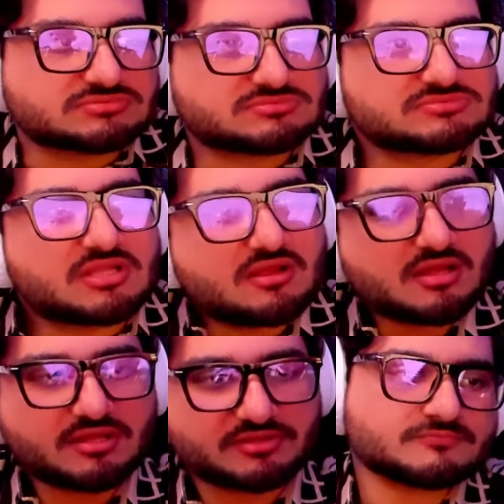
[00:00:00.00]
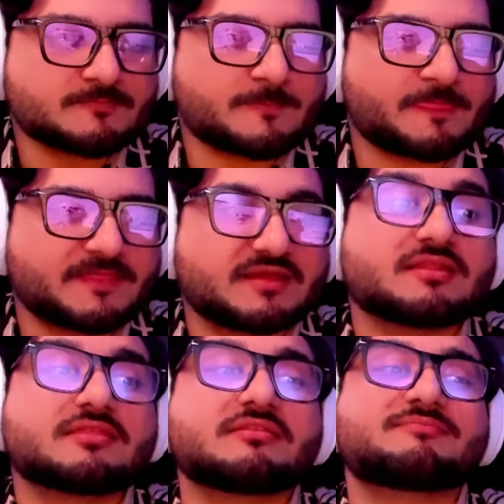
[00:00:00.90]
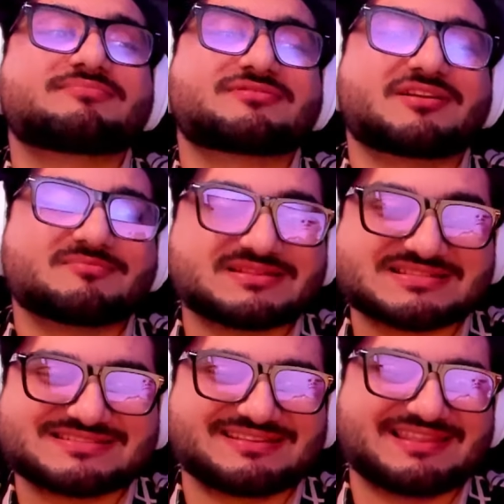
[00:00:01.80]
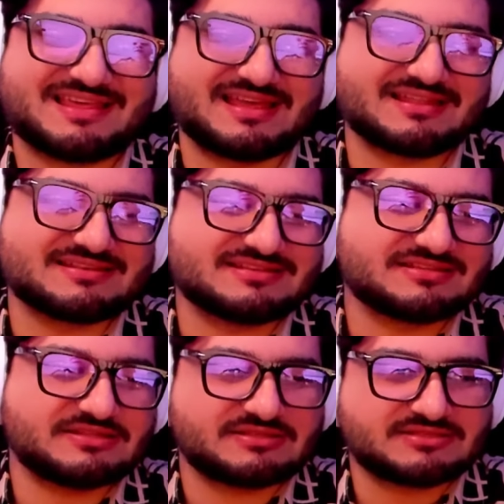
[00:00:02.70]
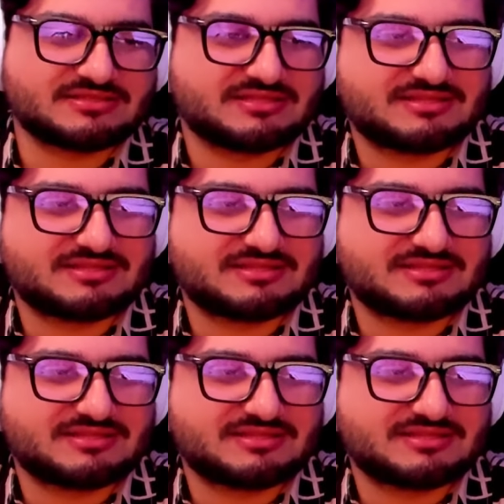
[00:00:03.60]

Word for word: Where am I? The Promised Land. The Promised Land. The